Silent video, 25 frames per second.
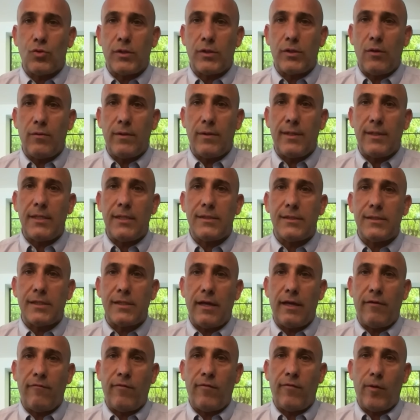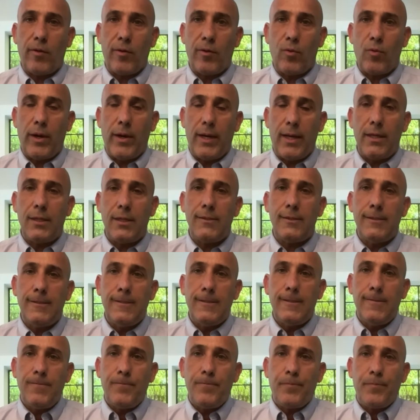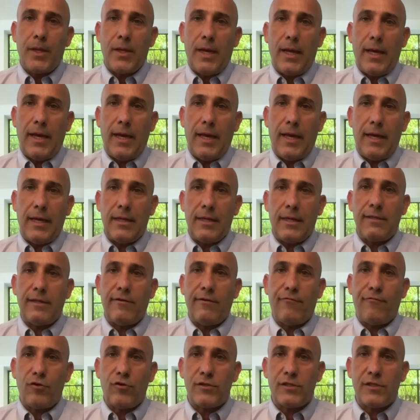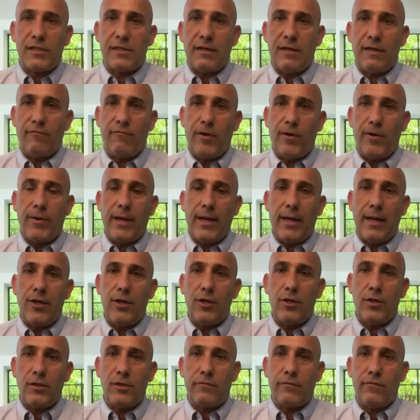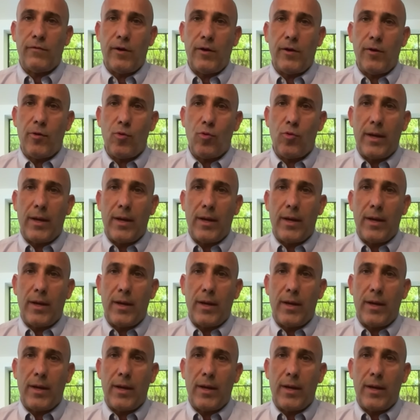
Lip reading: to deal with this very well. The forces are very alert, very